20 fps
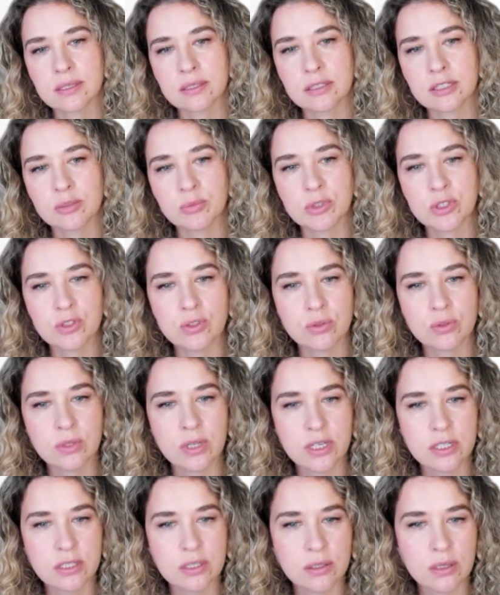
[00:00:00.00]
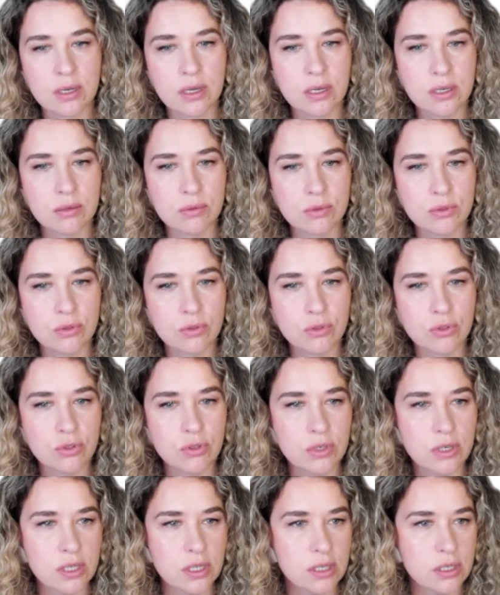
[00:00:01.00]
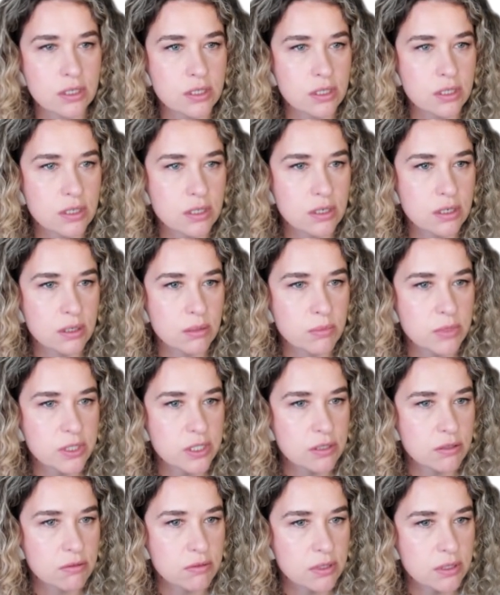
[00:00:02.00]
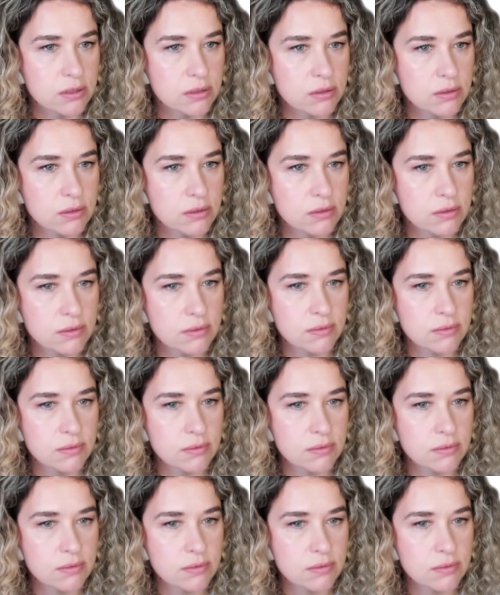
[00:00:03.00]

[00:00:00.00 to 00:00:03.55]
That will be too light. I want to try a darker material.